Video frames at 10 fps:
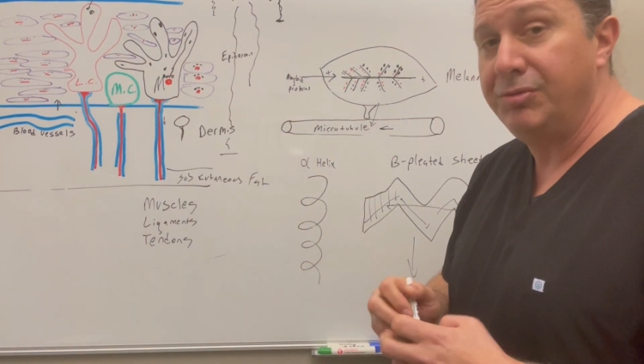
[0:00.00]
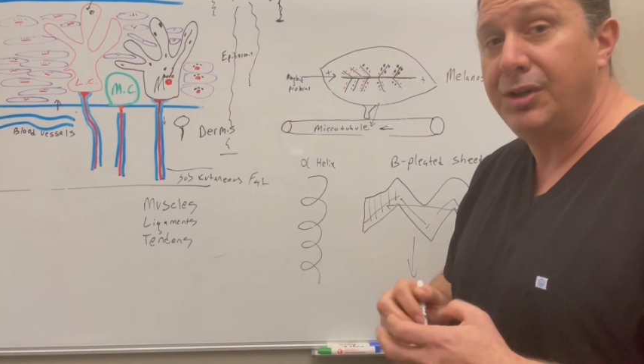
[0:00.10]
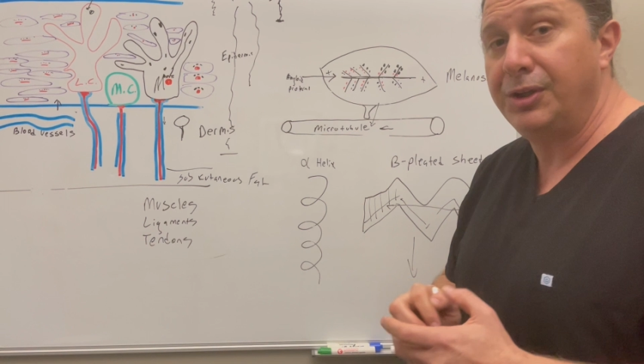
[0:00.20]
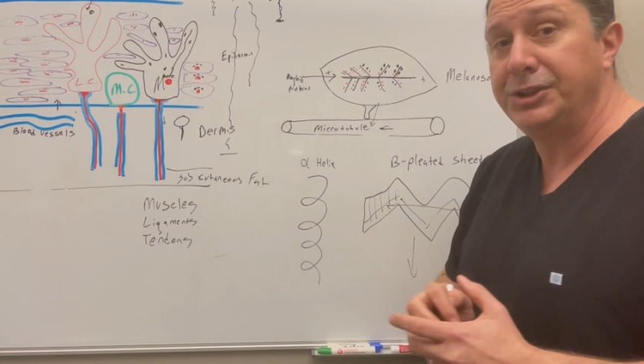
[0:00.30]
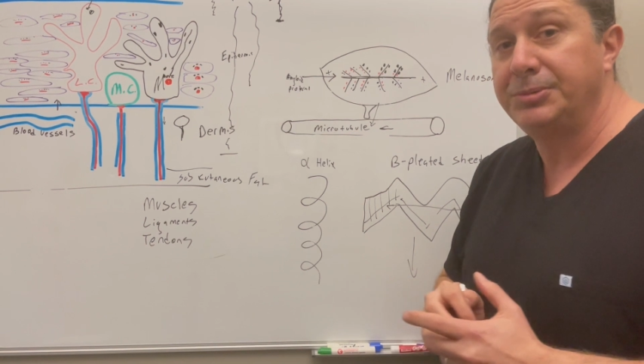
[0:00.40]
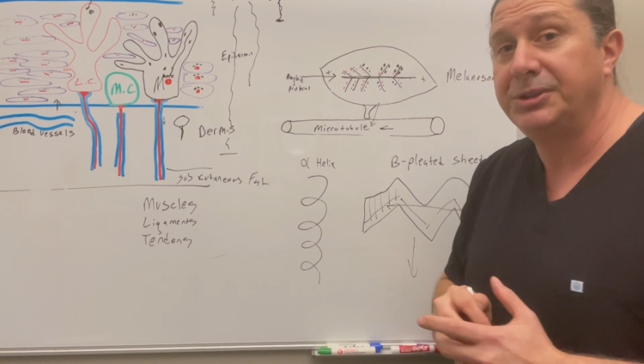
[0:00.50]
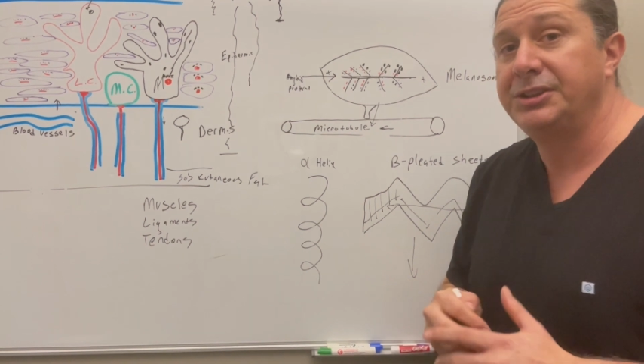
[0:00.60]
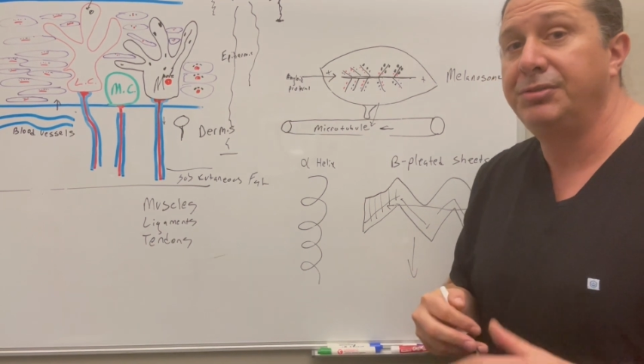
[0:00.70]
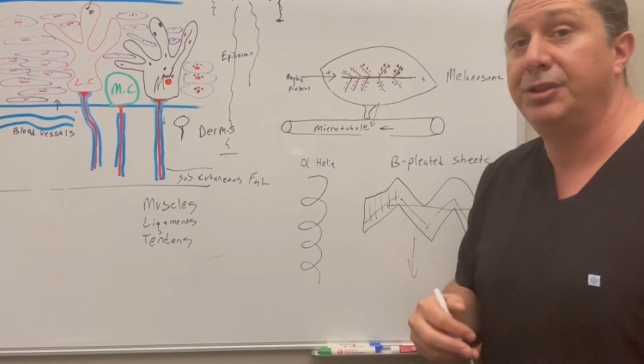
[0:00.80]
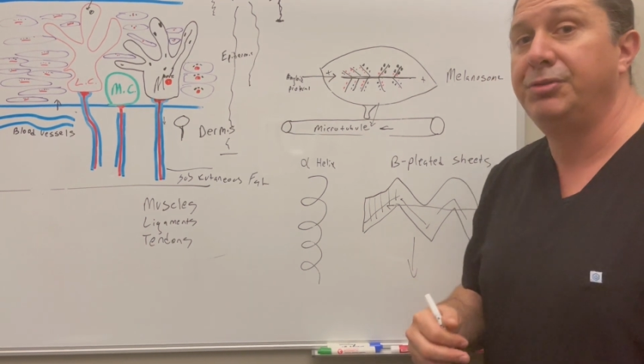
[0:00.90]
very
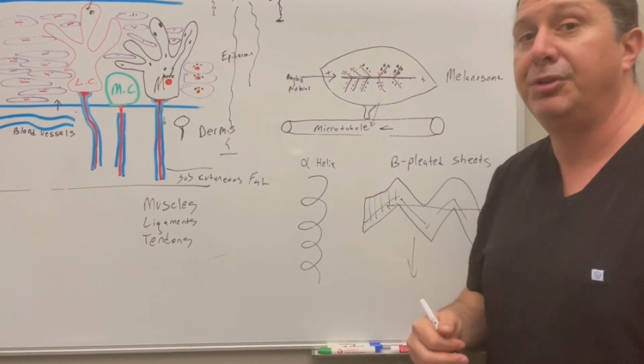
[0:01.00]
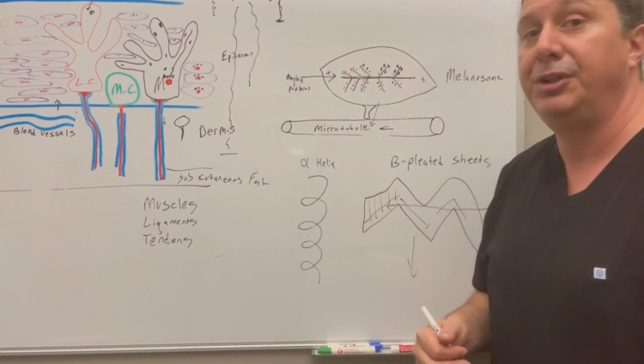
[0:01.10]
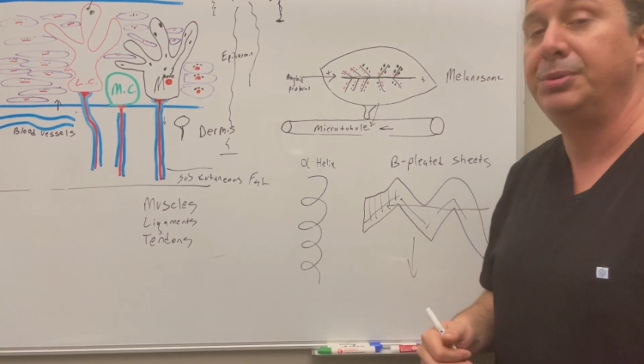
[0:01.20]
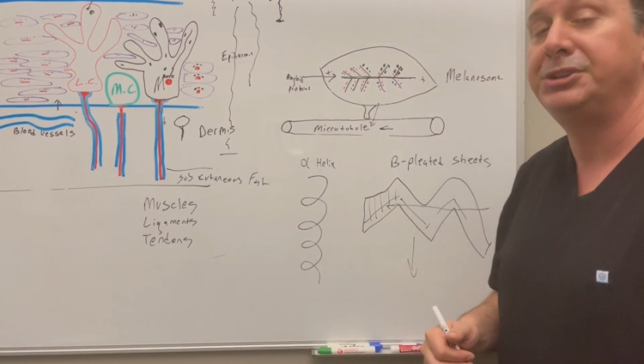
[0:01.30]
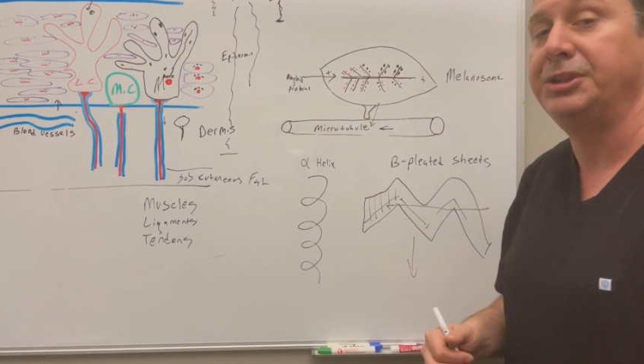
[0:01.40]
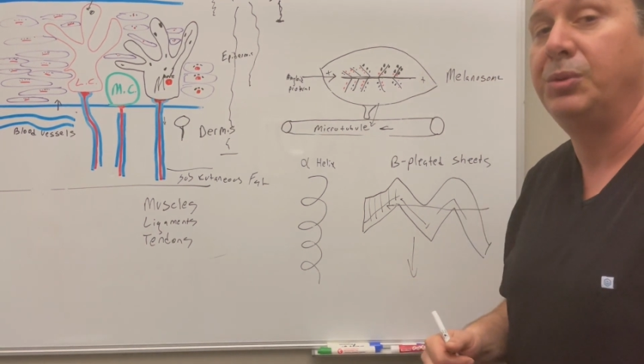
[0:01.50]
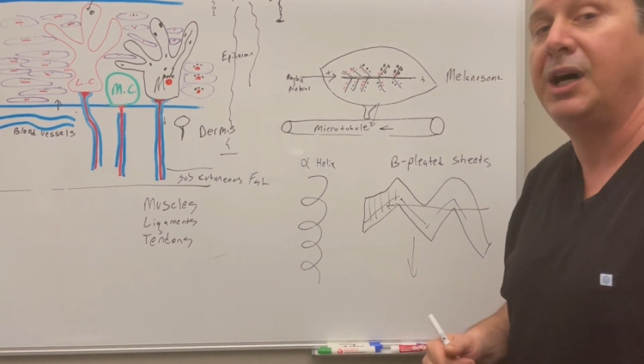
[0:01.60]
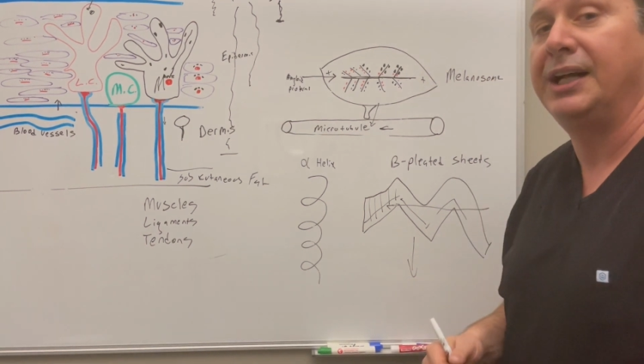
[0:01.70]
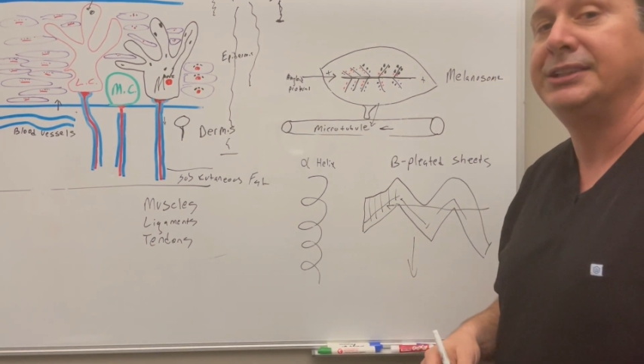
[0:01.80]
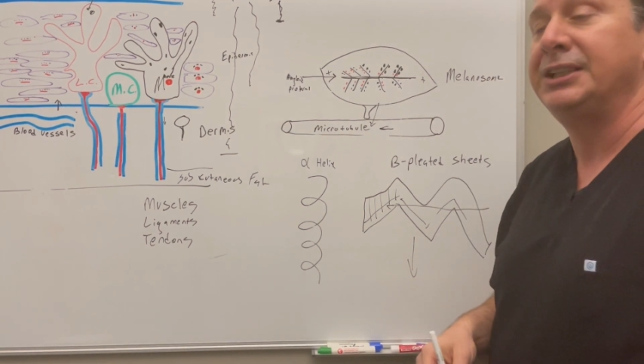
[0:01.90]
specific
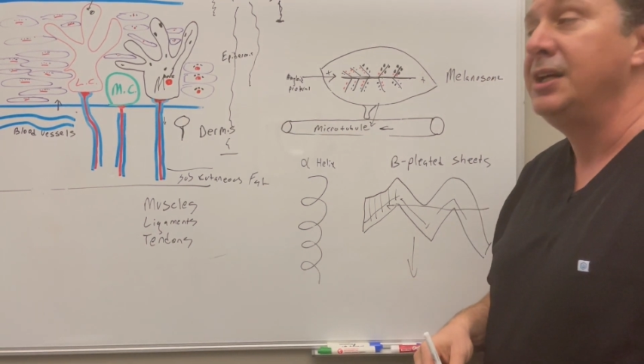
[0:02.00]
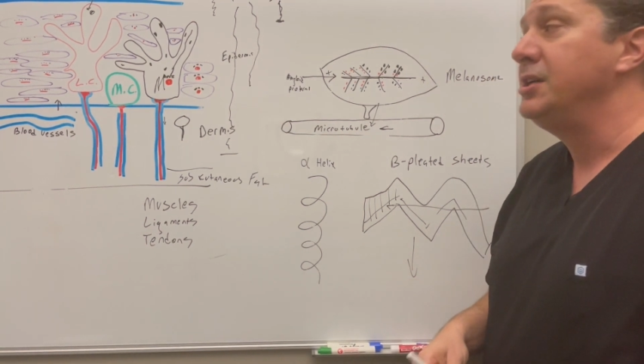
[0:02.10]
frequency-wise,